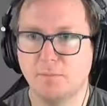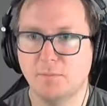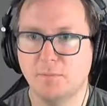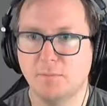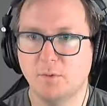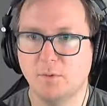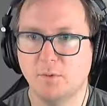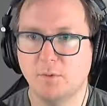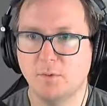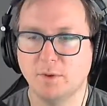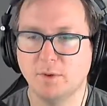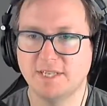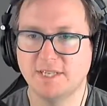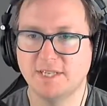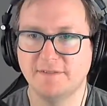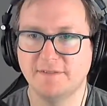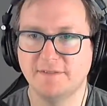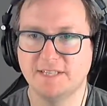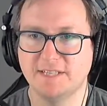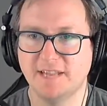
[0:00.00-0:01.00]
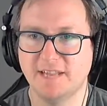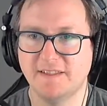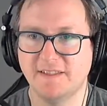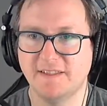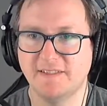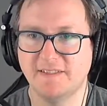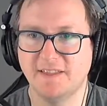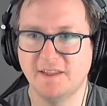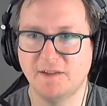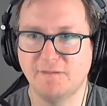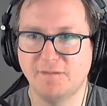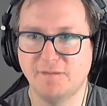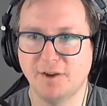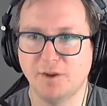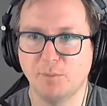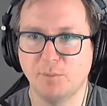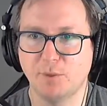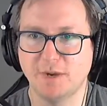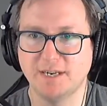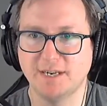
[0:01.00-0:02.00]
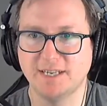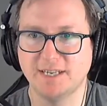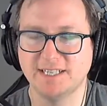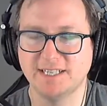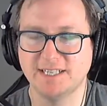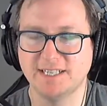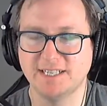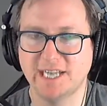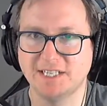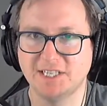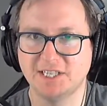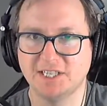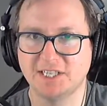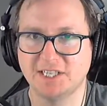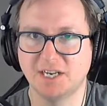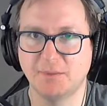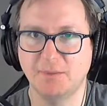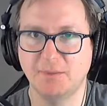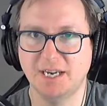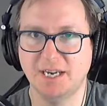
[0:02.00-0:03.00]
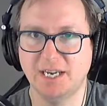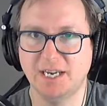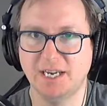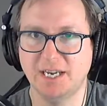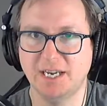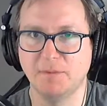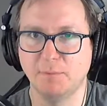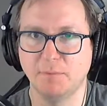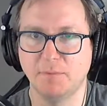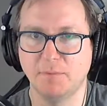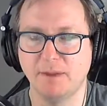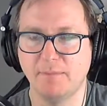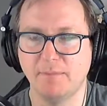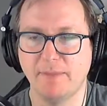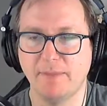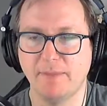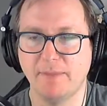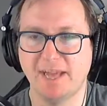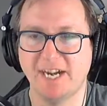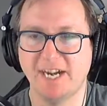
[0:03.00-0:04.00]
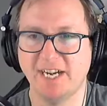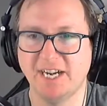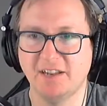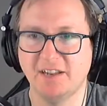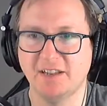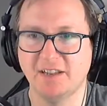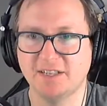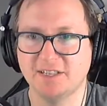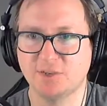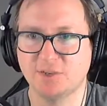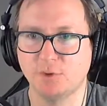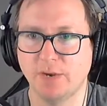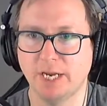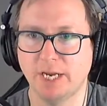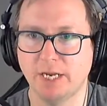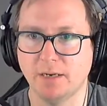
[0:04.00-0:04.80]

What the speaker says: reports have said that the fingerprint is actually just going to be embedded into the screen.